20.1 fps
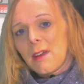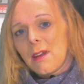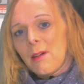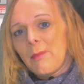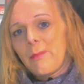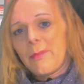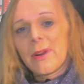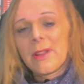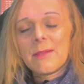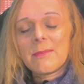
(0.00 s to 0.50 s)

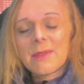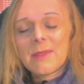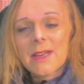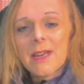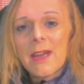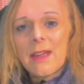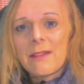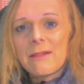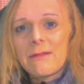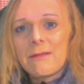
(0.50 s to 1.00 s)
and bring them
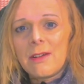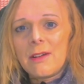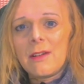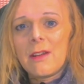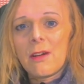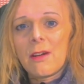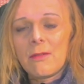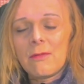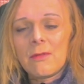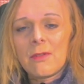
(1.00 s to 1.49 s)
together in
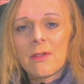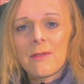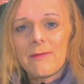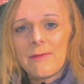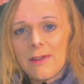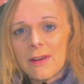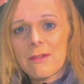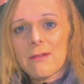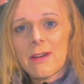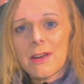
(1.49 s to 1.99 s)
the own
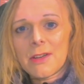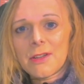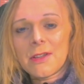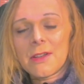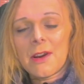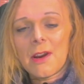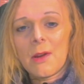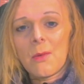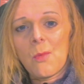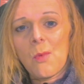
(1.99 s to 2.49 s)
configuration
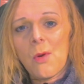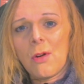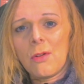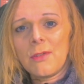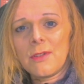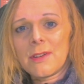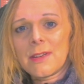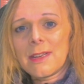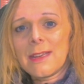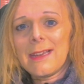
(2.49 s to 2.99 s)
that I
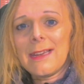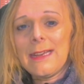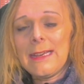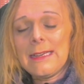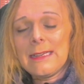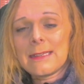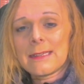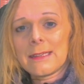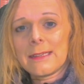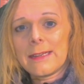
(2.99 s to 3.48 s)
want
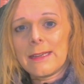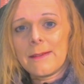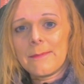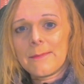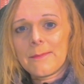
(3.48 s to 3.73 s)
easily.